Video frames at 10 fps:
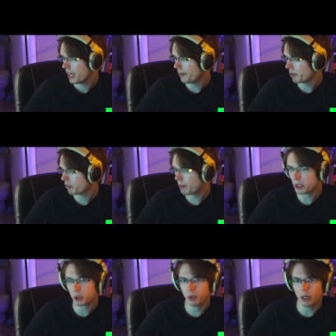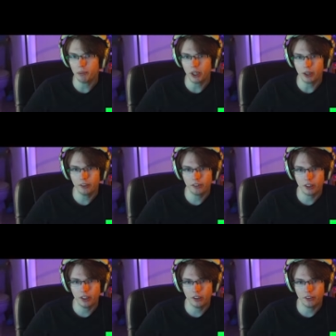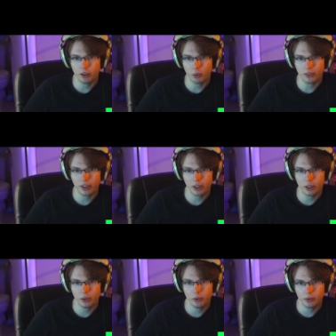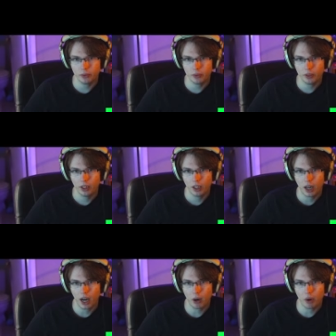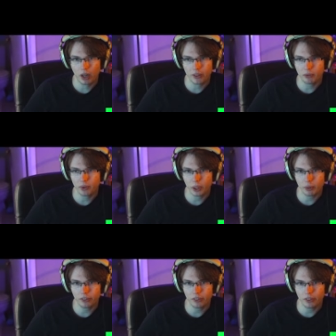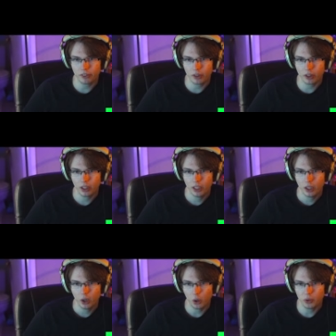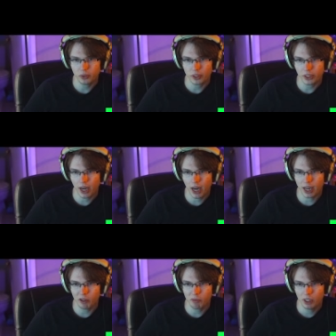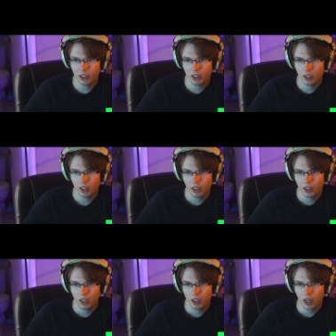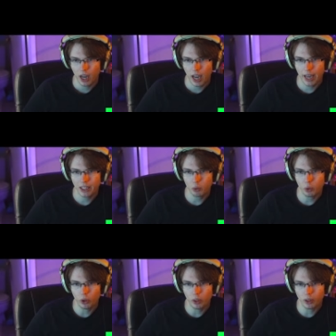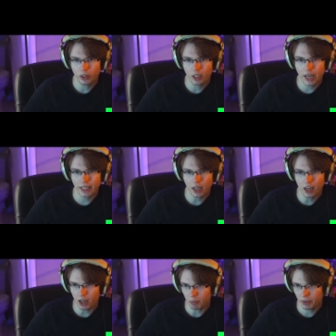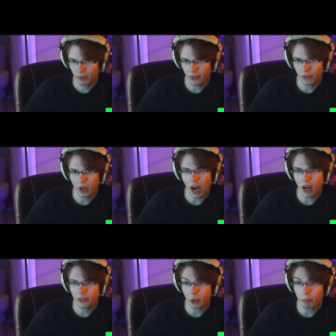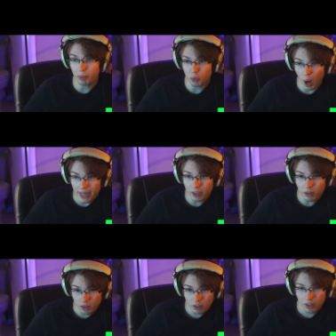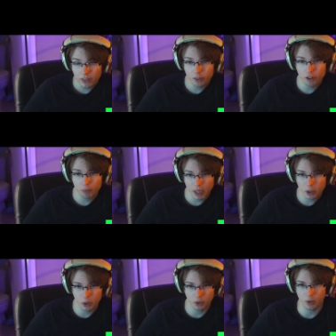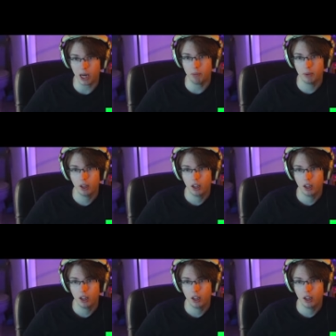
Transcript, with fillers: Now, what a spectrogram does is it will tell you how high the frequencies are over time and it will light up. The, the brighter the spectrogram,